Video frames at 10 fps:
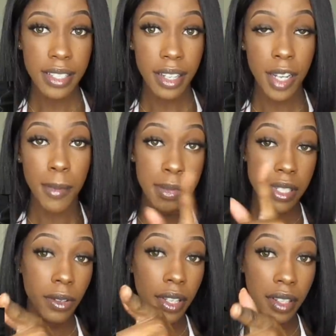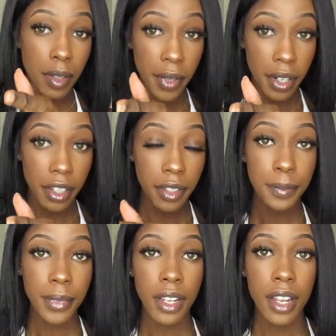I'm still looking in the mirror.
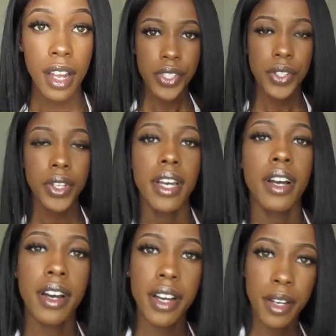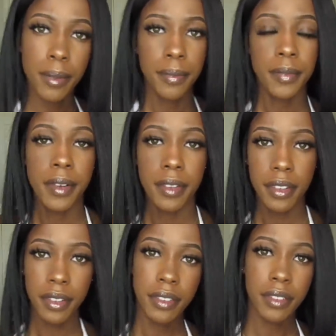So, yeah,
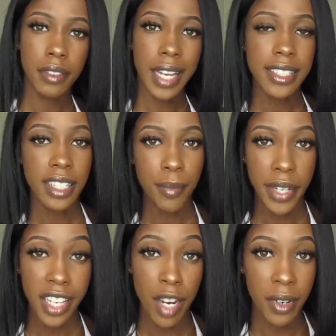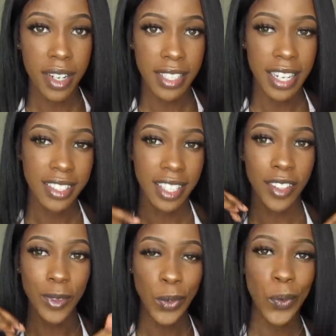I had to have my camera because I actually have
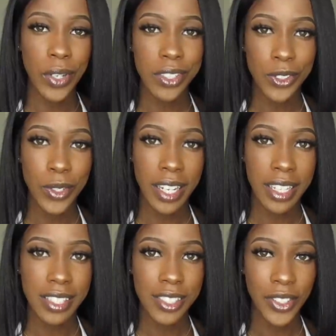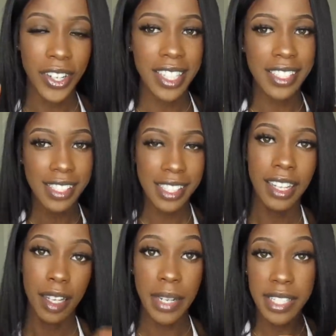to record you guys so y'all can see
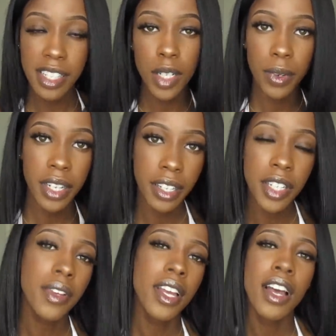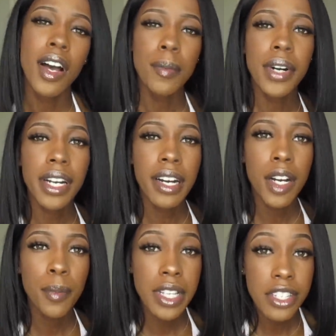like my setup right now.
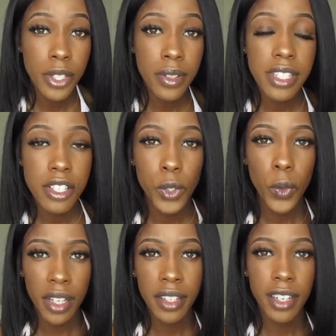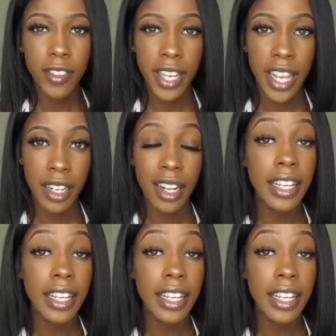But so this is the quality of the Canon.